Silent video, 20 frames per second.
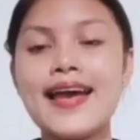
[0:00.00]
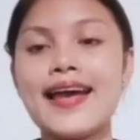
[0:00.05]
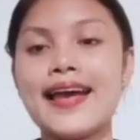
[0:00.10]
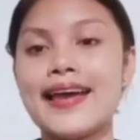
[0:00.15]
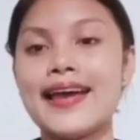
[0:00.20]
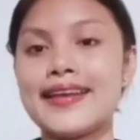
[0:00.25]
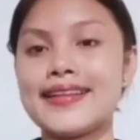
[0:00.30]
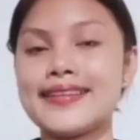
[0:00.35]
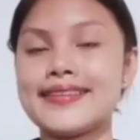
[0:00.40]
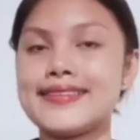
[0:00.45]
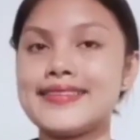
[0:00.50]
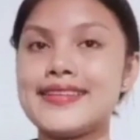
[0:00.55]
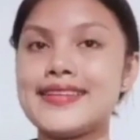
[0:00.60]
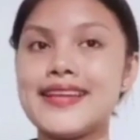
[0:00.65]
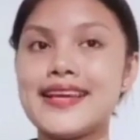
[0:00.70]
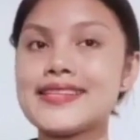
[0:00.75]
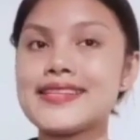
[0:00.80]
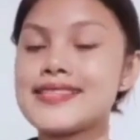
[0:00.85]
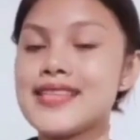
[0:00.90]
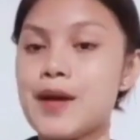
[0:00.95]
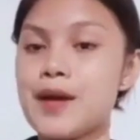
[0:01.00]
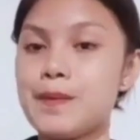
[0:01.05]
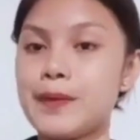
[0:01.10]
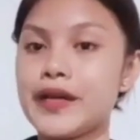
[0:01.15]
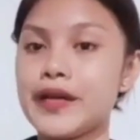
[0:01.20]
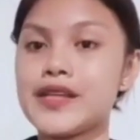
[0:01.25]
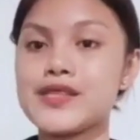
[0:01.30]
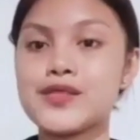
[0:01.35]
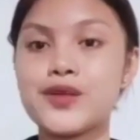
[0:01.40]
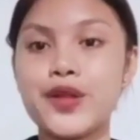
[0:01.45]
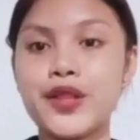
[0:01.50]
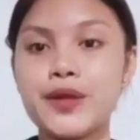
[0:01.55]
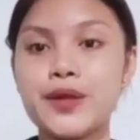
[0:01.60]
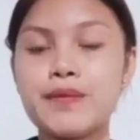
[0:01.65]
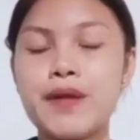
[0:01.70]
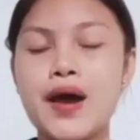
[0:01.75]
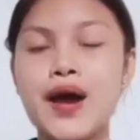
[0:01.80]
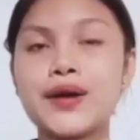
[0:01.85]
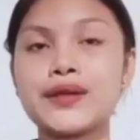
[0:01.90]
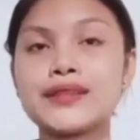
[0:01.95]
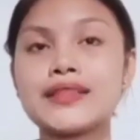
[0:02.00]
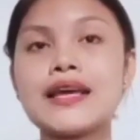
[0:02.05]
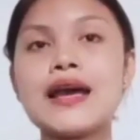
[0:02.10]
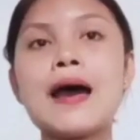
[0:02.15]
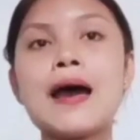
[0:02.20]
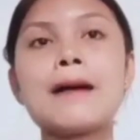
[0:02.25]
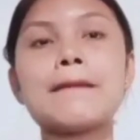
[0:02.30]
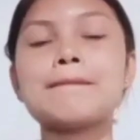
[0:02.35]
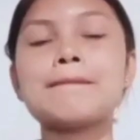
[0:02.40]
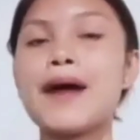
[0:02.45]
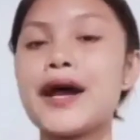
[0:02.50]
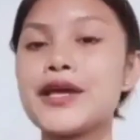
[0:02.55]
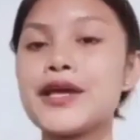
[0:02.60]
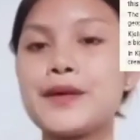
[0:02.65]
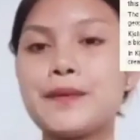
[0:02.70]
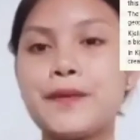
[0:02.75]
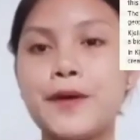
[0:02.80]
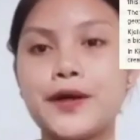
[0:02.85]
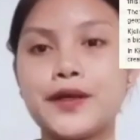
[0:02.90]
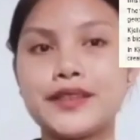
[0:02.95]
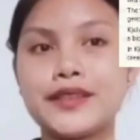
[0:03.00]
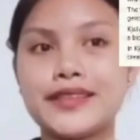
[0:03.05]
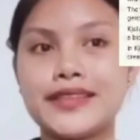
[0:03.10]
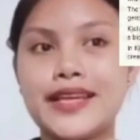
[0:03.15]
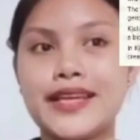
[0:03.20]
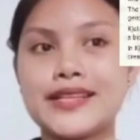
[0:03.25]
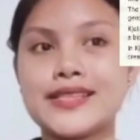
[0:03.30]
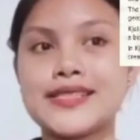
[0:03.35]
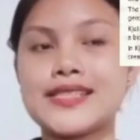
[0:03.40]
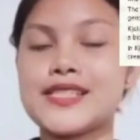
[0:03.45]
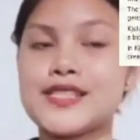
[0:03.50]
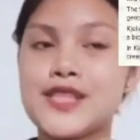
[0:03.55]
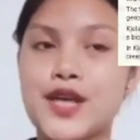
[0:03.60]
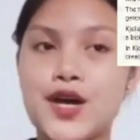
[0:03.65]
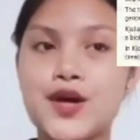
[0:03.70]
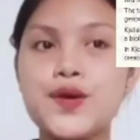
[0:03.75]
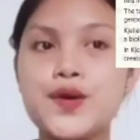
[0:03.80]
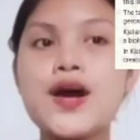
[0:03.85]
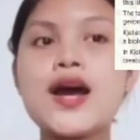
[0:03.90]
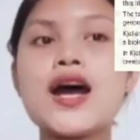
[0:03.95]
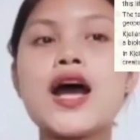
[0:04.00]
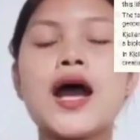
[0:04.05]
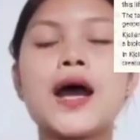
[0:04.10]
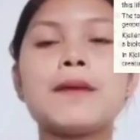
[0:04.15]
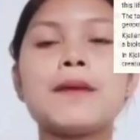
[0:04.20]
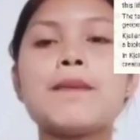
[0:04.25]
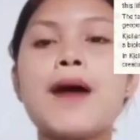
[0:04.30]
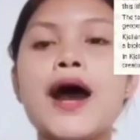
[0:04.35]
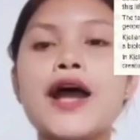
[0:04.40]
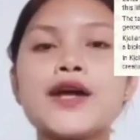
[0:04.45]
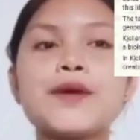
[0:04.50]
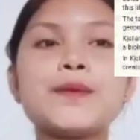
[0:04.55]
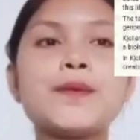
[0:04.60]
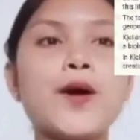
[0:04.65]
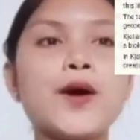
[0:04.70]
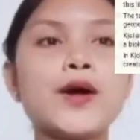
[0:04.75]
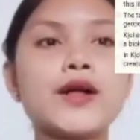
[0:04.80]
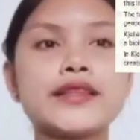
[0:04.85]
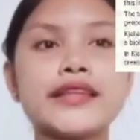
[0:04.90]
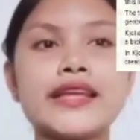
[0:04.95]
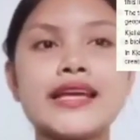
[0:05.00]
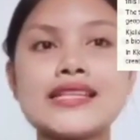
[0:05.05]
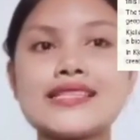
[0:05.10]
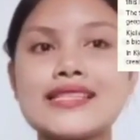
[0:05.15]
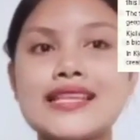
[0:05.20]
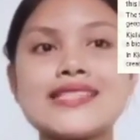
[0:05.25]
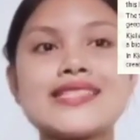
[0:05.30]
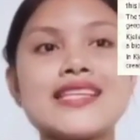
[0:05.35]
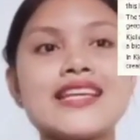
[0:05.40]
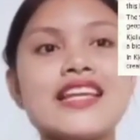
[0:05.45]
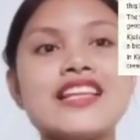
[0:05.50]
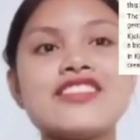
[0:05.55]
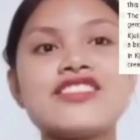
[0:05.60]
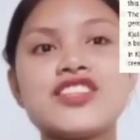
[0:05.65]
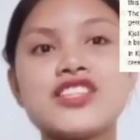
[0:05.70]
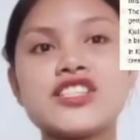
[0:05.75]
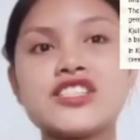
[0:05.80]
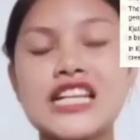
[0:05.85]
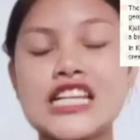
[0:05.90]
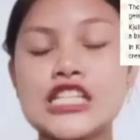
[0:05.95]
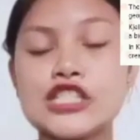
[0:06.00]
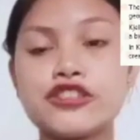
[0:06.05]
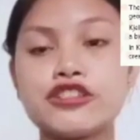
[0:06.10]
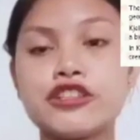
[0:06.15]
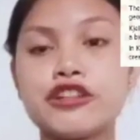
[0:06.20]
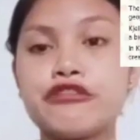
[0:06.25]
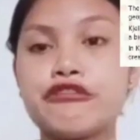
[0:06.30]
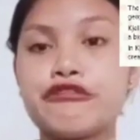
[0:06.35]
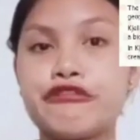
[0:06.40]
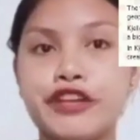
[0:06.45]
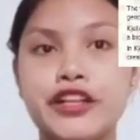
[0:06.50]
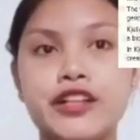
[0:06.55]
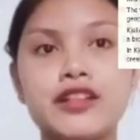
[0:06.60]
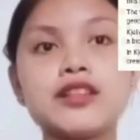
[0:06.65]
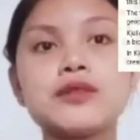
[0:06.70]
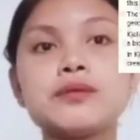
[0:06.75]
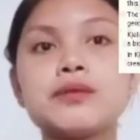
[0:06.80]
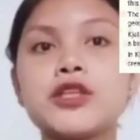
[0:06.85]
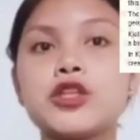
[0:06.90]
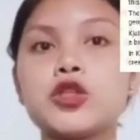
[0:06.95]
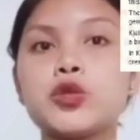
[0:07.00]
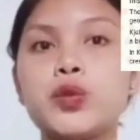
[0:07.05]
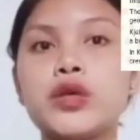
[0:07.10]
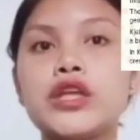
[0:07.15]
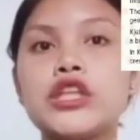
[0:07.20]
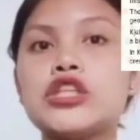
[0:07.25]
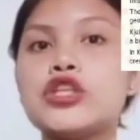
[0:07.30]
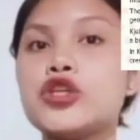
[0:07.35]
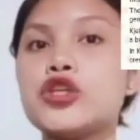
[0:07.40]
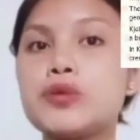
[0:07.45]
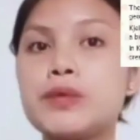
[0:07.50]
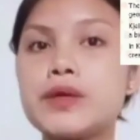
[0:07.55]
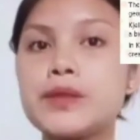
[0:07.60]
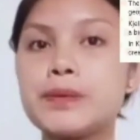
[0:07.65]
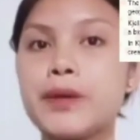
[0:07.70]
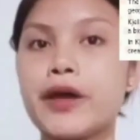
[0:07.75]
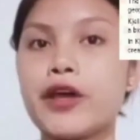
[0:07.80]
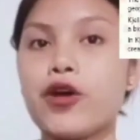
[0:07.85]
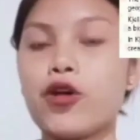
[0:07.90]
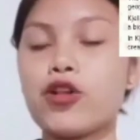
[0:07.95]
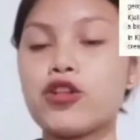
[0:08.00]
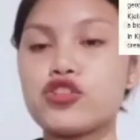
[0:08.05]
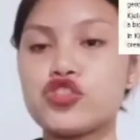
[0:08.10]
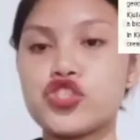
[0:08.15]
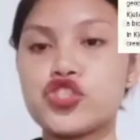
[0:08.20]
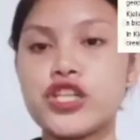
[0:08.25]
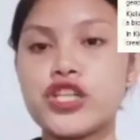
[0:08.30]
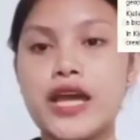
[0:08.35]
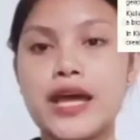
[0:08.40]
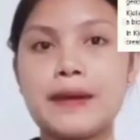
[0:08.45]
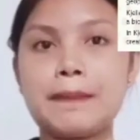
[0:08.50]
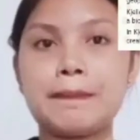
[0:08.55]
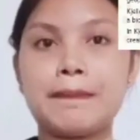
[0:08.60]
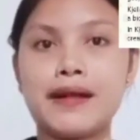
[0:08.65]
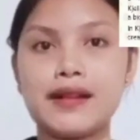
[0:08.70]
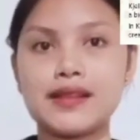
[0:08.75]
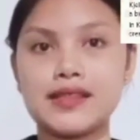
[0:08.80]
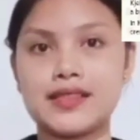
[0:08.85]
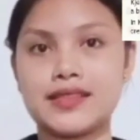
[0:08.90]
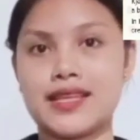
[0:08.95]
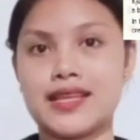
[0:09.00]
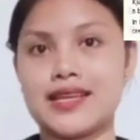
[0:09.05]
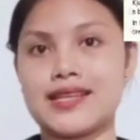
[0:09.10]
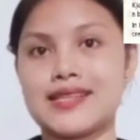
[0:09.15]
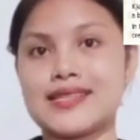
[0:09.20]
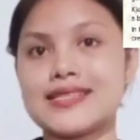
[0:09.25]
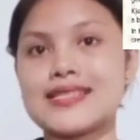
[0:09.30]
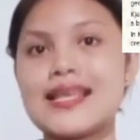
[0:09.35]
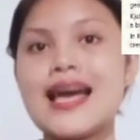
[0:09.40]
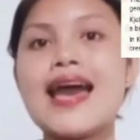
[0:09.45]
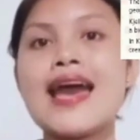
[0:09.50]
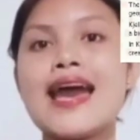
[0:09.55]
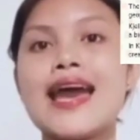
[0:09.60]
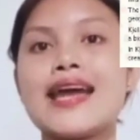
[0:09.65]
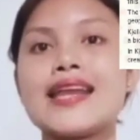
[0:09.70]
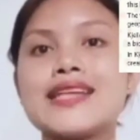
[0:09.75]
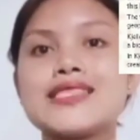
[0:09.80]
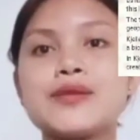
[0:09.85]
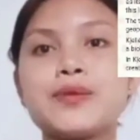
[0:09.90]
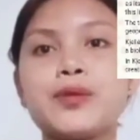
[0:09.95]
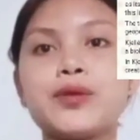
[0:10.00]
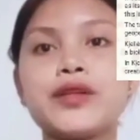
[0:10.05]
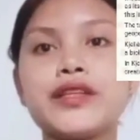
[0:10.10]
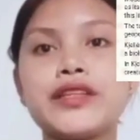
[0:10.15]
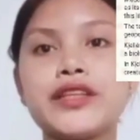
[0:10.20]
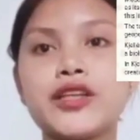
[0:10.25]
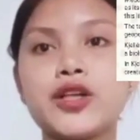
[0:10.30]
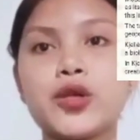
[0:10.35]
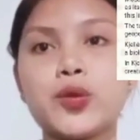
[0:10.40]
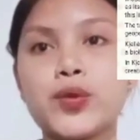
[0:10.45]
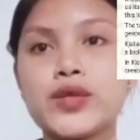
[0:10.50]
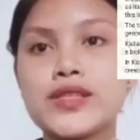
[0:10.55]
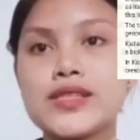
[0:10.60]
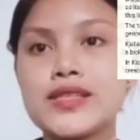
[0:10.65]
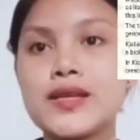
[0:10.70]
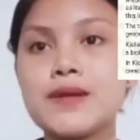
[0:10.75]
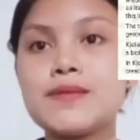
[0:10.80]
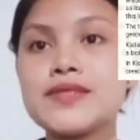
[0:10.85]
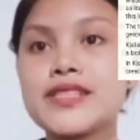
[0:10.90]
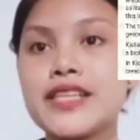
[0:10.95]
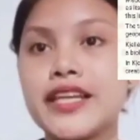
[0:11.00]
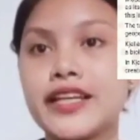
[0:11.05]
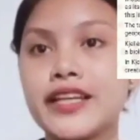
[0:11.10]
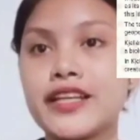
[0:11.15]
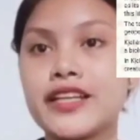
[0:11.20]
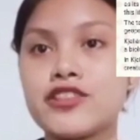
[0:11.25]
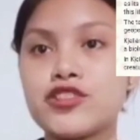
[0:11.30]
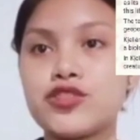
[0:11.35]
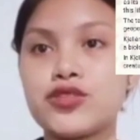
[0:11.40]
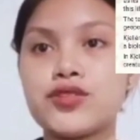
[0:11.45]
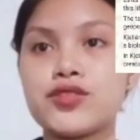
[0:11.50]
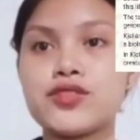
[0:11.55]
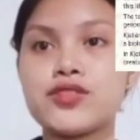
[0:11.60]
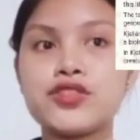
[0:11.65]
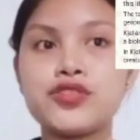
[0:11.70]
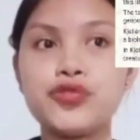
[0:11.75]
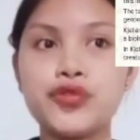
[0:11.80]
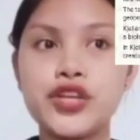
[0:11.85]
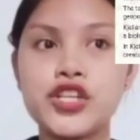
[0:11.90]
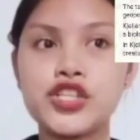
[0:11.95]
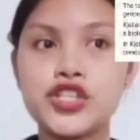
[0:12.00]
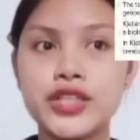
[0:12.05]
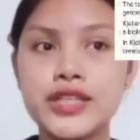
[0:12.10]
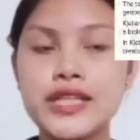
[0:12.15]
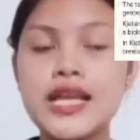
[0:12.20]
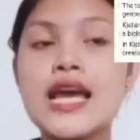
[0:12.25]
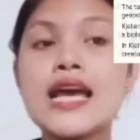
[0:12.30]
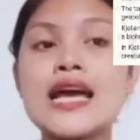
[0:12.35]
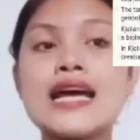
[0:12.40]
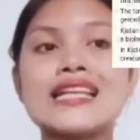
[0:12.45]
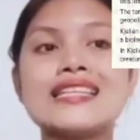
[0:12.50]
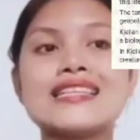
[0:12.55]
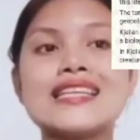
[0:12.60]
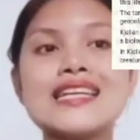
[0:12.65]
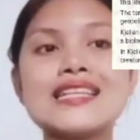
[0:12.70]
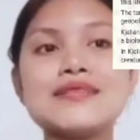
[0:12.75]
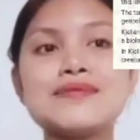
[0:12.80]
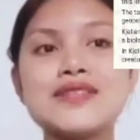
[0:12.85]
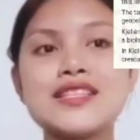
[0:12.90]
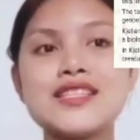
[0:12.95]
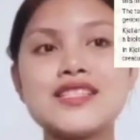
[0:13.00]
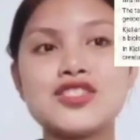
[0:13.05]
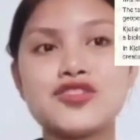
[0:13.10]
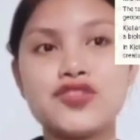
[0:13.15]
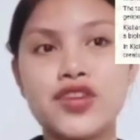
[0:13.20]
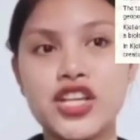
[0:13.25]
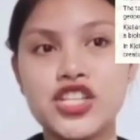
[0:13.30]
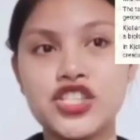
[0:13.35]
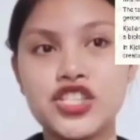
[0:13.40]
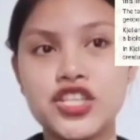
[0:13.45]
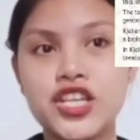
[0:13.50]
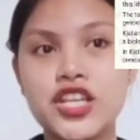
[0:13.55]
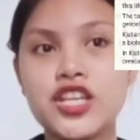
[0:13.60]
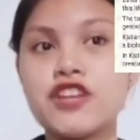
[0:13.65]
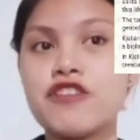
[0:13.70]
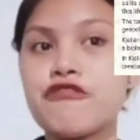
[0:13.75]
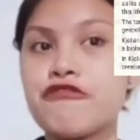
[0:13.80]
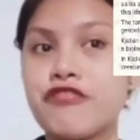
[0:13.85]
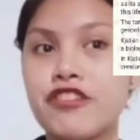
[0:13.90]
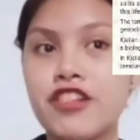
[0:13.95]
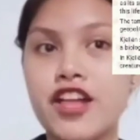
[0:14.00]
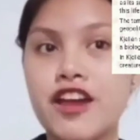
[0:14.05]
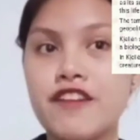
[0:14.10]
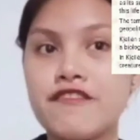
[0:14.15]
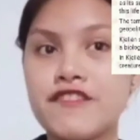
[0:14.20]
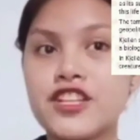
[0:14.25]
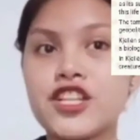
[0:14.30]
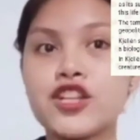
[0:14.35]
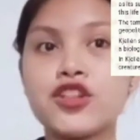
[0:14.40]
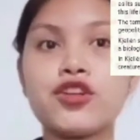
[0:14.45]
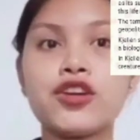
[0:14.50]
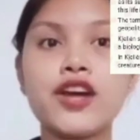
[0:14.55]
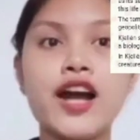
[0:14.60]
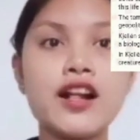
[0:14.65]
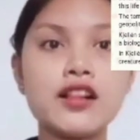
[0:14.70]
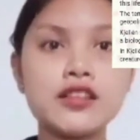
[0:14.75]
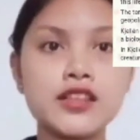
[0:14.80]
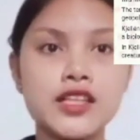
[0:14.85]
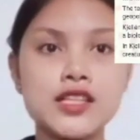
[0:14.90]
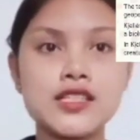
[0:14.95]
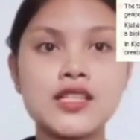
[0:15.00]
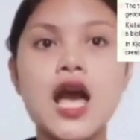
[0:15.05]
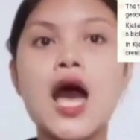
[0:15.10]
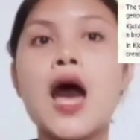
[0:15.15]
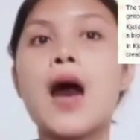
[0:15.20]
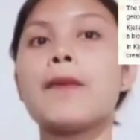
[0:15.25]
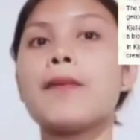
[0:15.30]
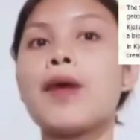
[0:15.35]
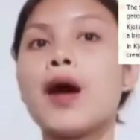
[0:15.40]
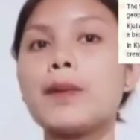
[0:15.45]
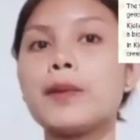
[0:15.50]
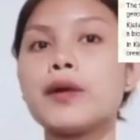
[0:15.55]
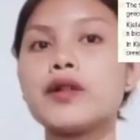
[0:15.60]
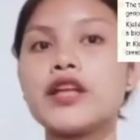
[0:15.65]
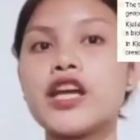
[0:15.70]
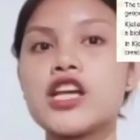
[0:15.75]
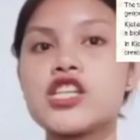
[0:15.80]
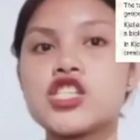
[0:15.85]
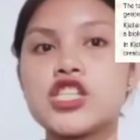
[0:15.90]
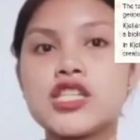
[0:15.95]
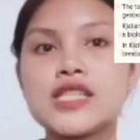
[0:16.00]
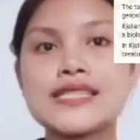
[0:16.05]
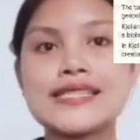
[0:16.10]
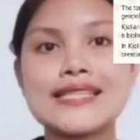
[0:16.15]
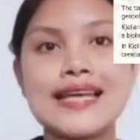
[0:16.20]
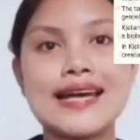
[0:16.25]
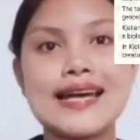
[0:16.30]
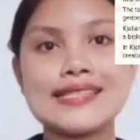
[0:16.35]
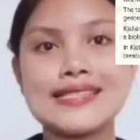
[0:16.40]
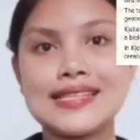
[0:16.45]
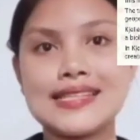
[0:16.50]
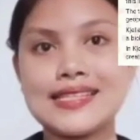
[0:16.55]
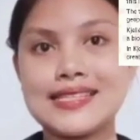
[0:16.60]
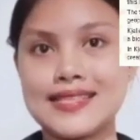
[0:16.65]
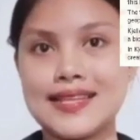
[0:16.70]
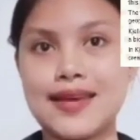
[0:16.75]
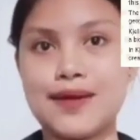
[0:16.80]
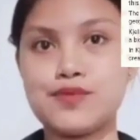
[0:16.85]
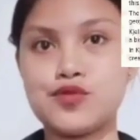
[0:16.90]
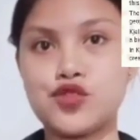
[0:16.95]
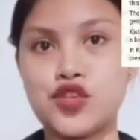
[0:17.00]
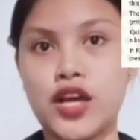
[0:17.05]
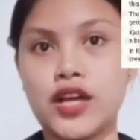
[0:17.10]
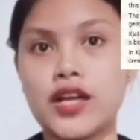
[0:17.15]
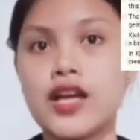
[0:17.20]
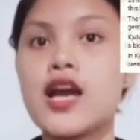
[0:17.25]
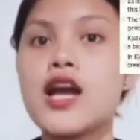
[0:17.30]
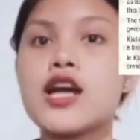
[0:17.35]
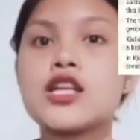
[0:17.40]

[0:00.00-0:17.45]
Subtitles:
And the next topic is all about biopolitics. So, biopolitics is an intersectional field between human biology and politics. It is a political wisdom taking into consideration the administration of life and the locality's populations as its subject.